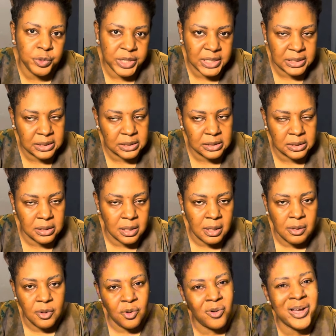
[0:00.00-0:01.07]
weeks
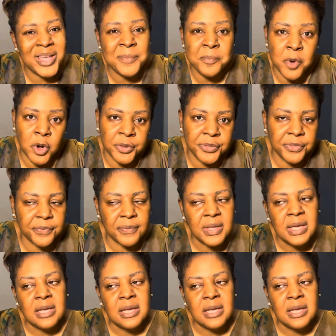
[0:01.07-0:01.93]
or a month